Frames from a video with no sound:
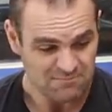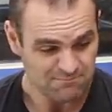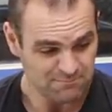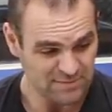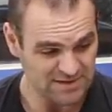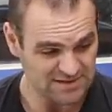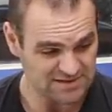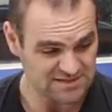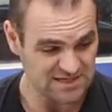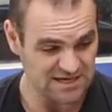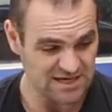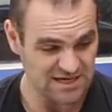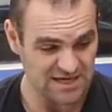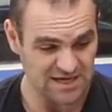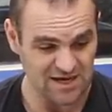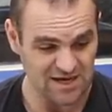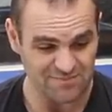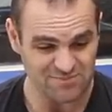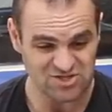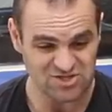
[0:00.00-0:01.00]
But
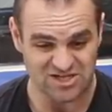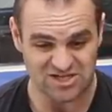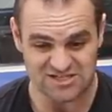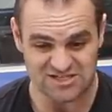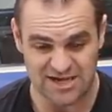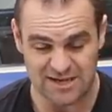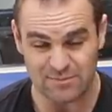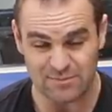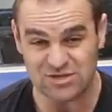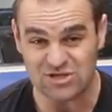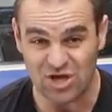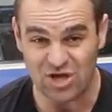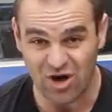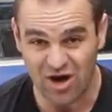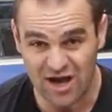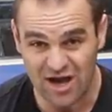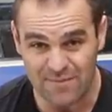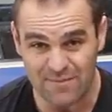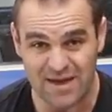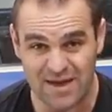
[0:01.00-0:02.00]
I'm just going to take my
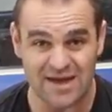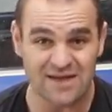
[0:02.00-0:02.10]
time